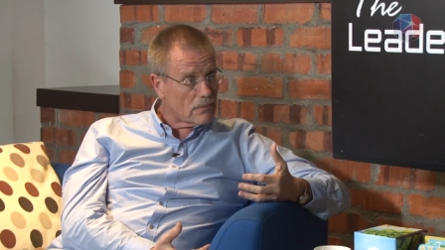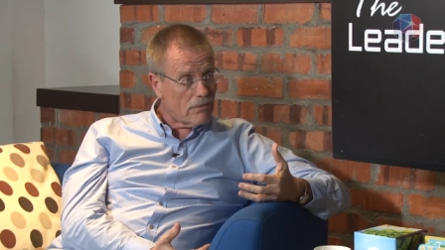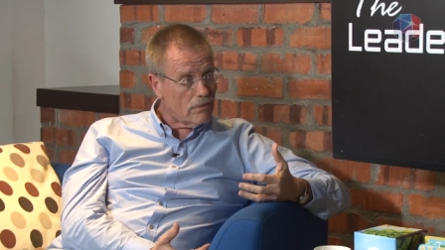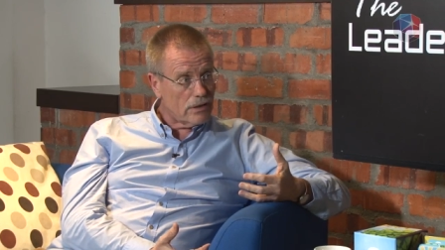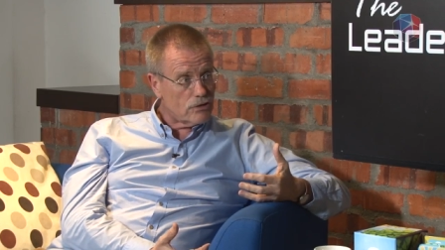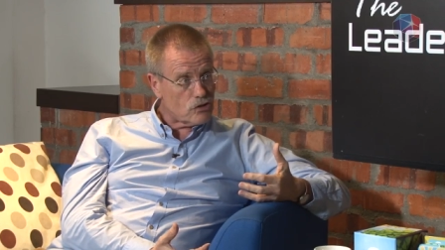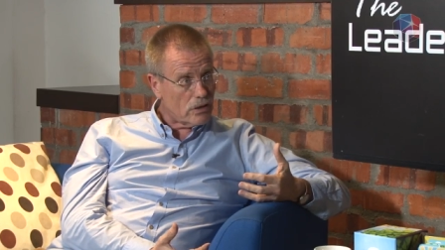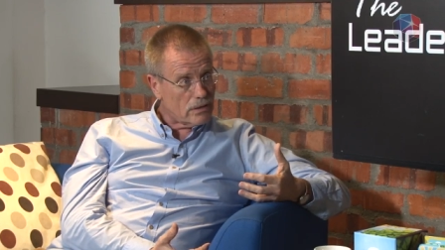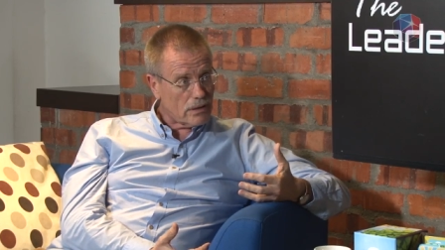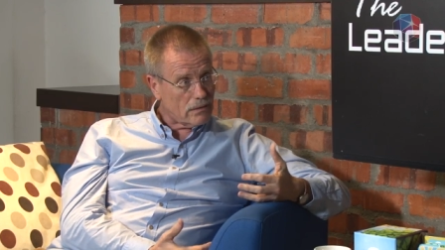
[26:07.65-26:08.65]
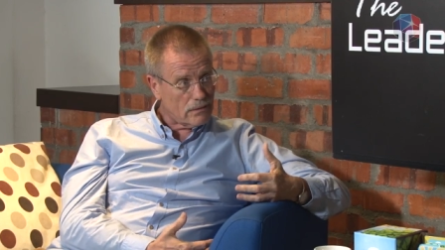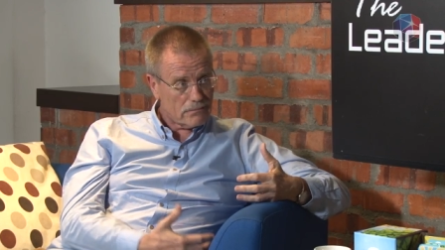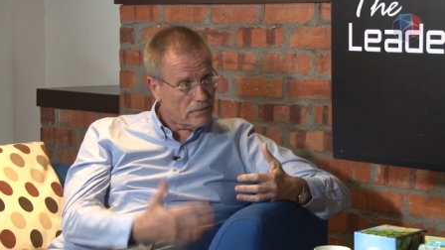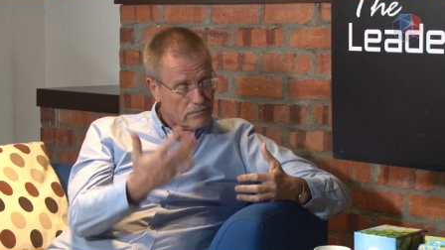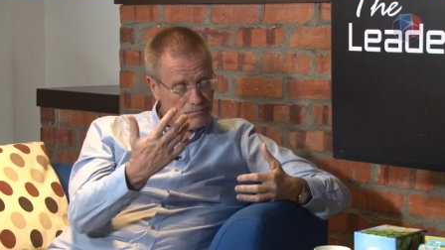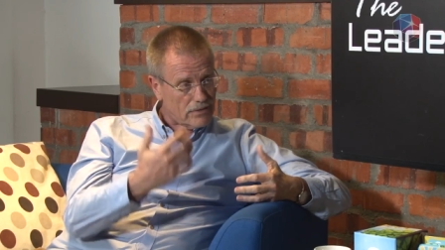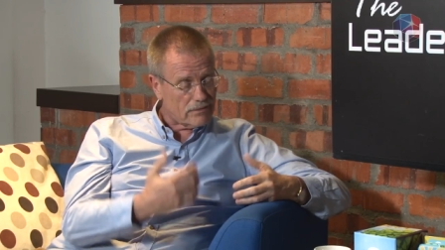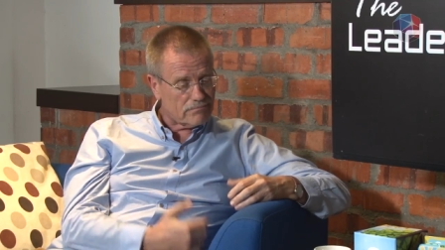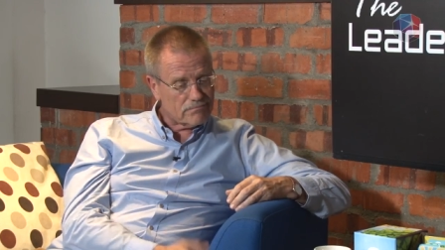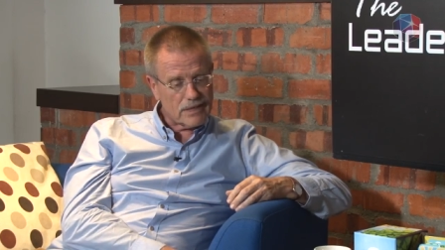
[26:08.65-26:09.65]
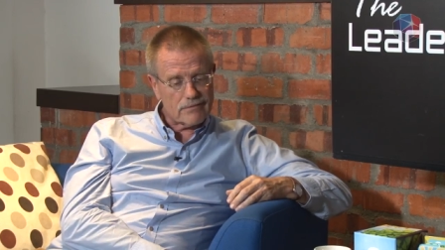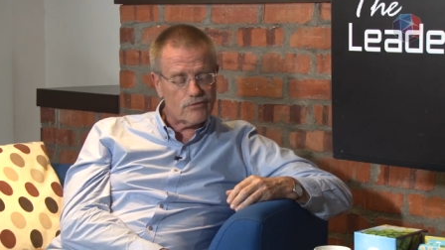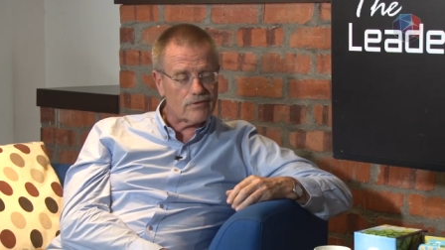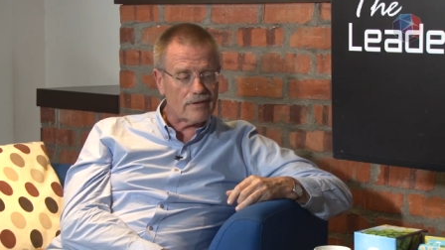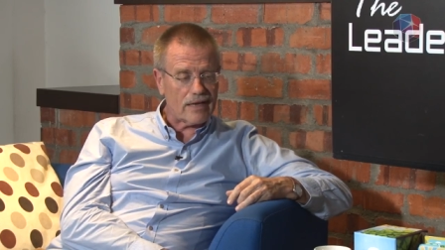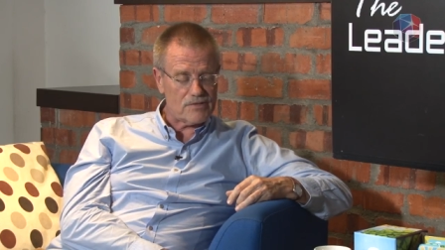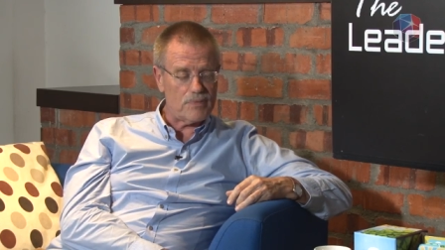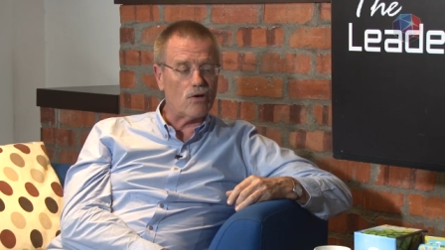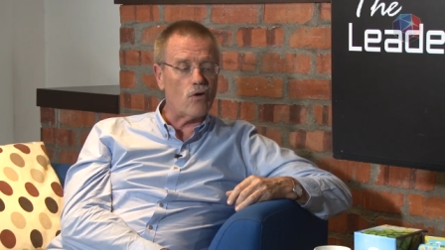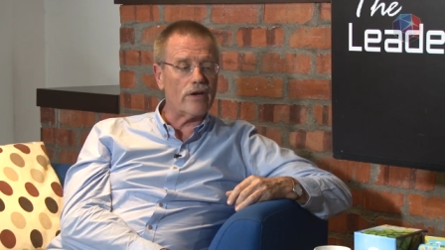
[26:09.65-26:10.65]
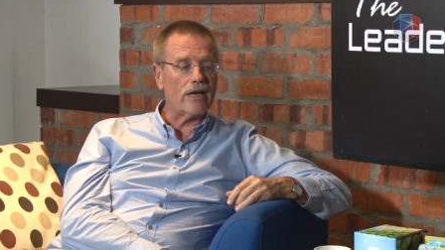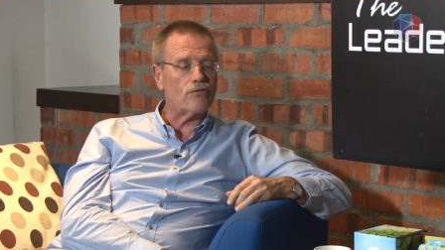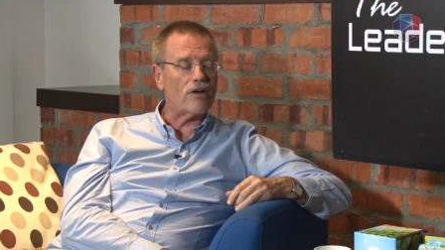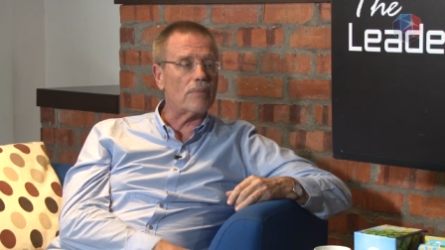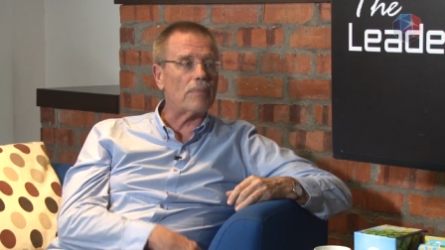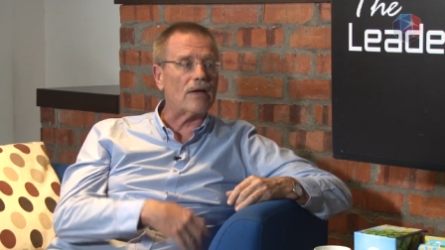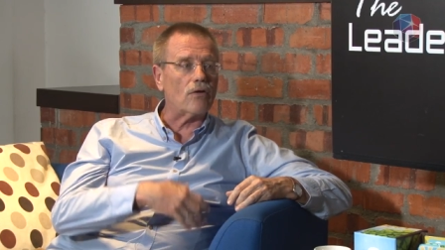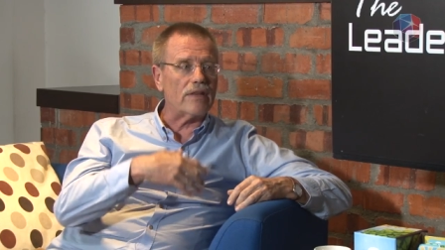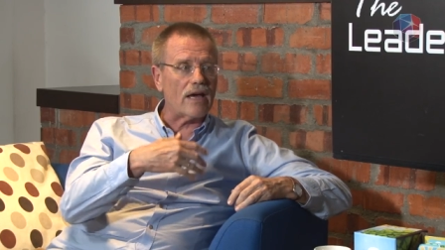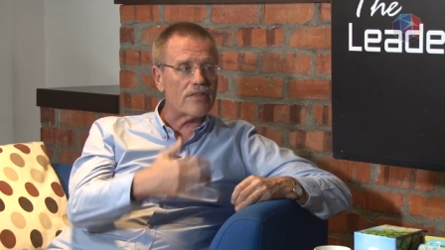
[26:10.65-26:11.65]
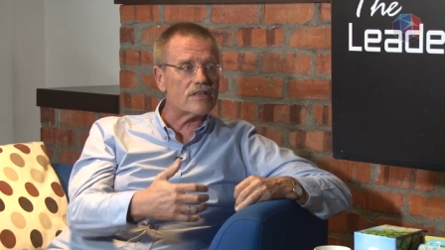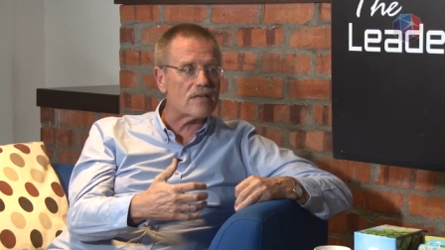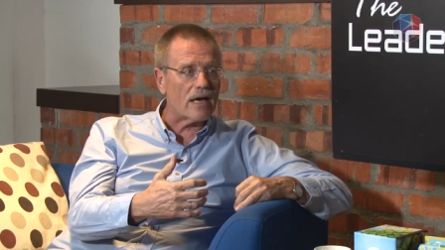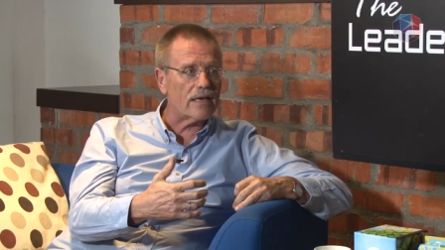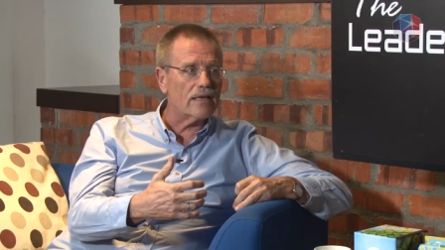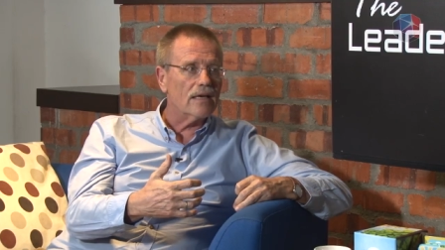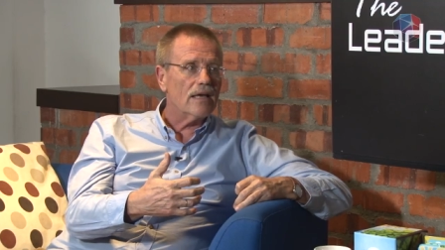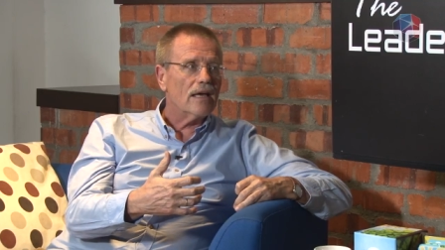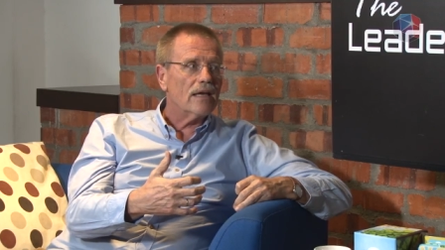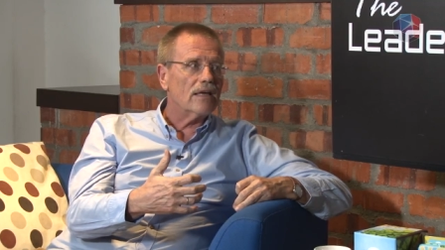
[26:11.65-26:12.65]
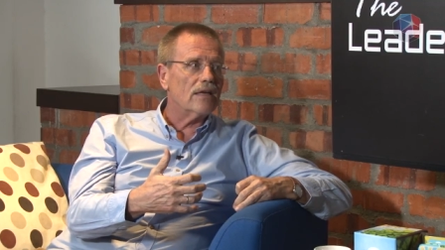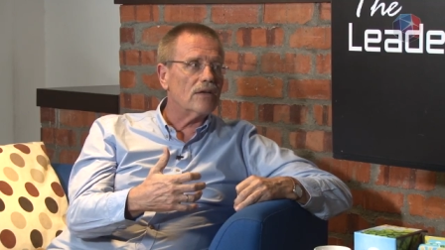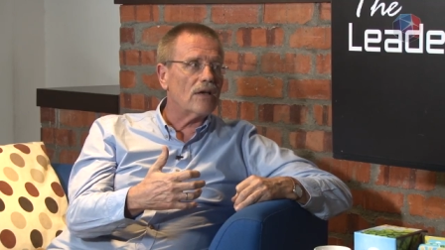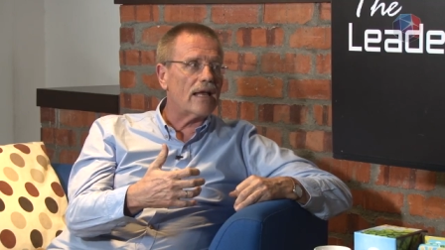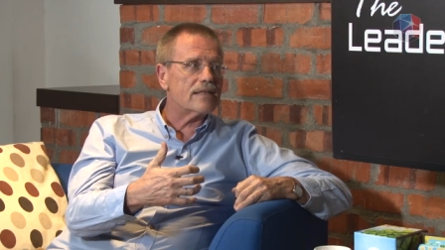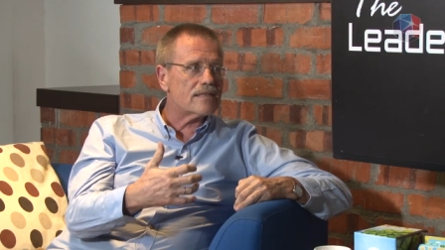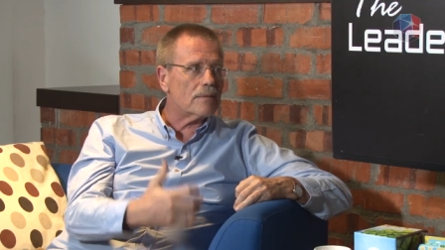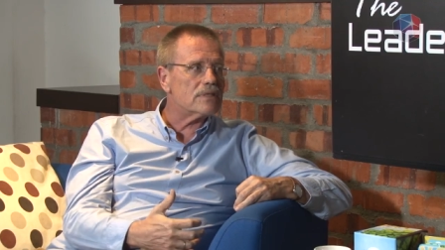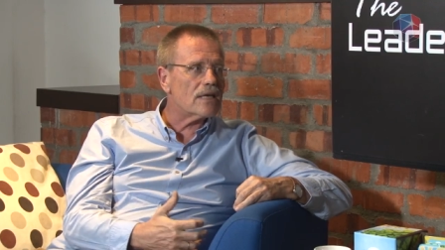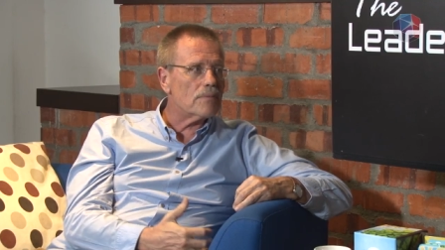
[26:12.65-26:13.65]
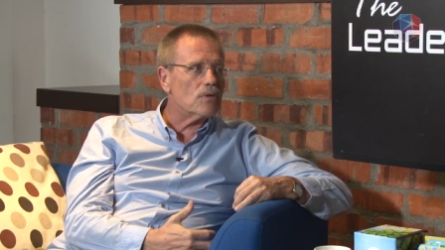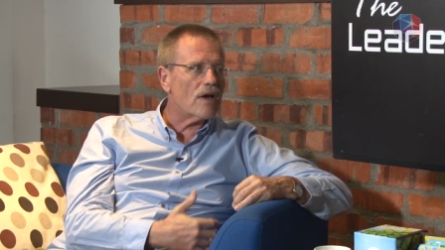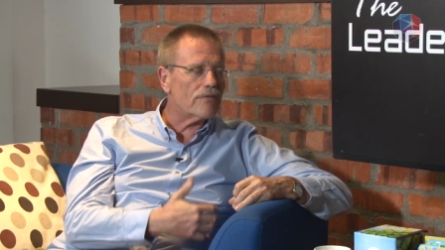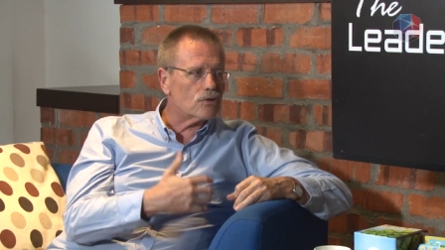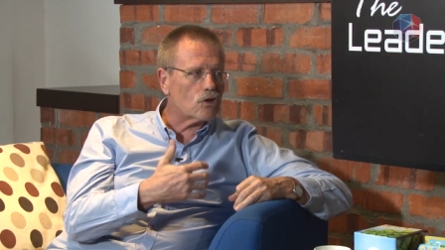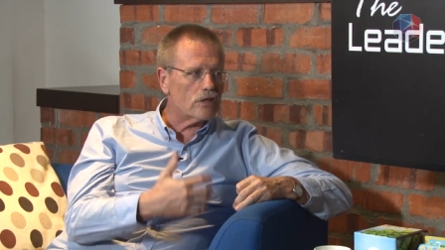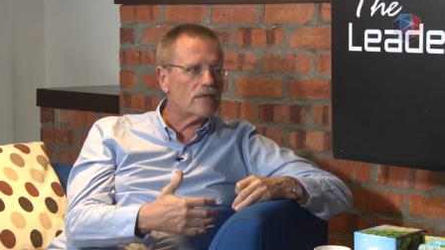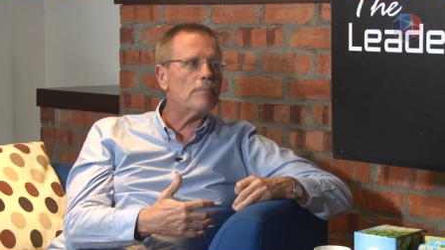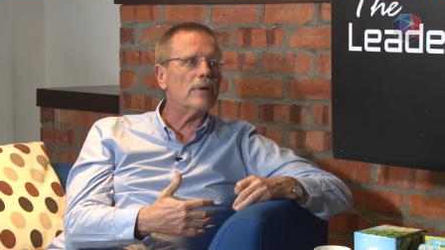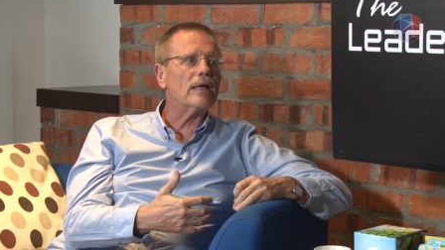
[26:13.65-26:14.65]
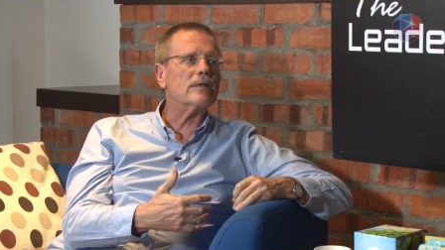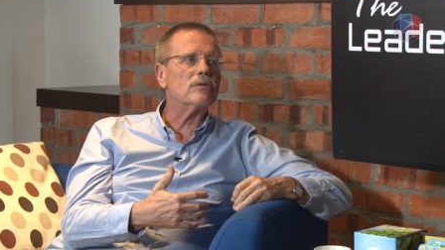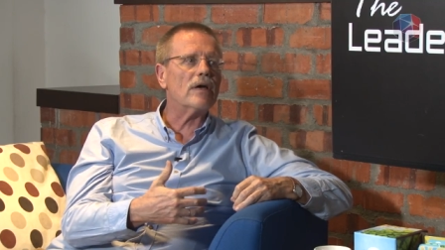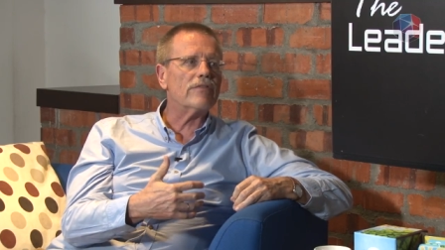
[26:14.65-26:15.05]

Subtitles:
I really enjoy it, and it gets me going and driving. But on the other side, at some time, you have to contemplate. You